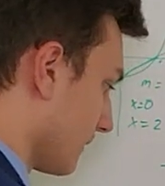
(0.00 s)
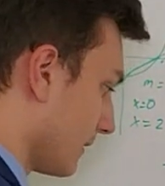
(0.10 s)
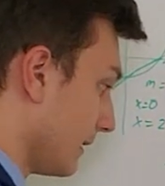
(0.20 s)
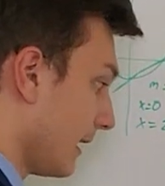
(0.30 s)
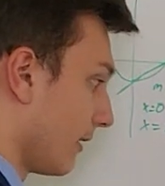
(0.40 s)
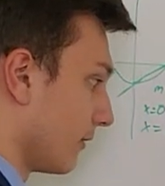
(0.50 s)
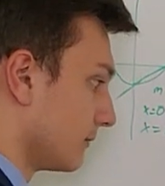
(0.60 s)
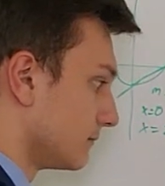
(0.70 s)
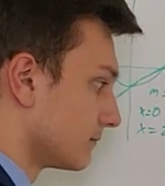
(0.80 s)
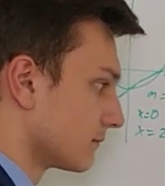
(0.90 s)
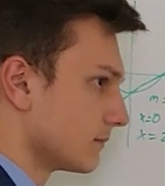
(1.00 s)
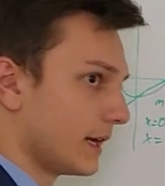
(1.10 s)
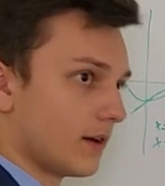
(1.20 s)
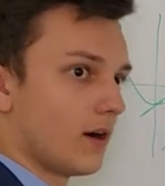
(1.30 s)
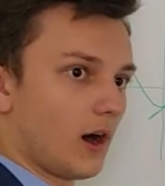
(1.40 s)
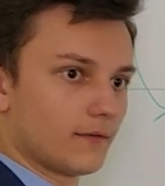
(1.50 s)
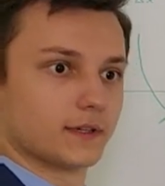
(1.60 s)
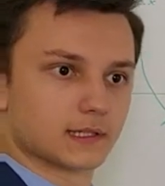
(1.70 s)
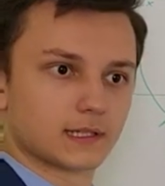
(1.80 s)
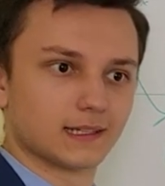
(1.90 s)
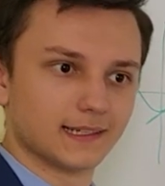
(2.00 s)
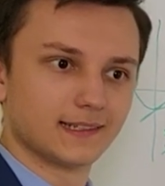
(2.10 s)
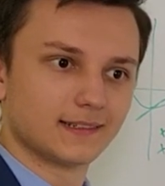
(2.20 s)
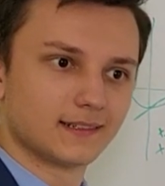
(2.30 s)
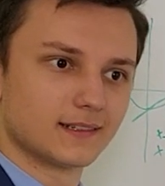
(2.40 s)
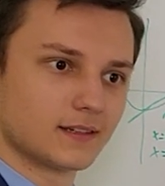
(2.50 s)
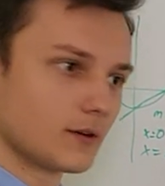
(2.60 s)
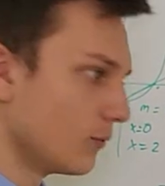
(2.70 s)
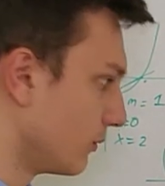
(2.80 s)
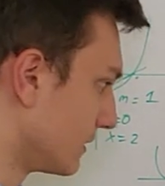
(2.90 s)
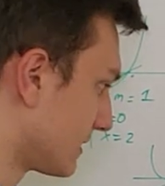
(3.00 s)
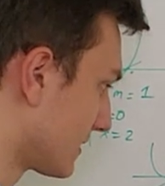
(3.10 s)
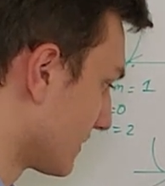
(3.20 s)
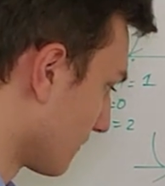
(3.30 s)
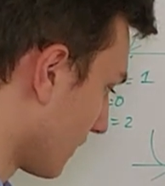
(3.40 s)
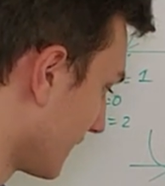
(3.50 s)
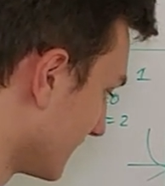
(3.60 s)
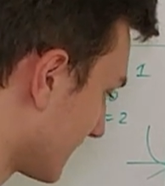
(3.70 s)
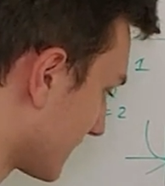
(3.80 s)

Now, that obviously would run into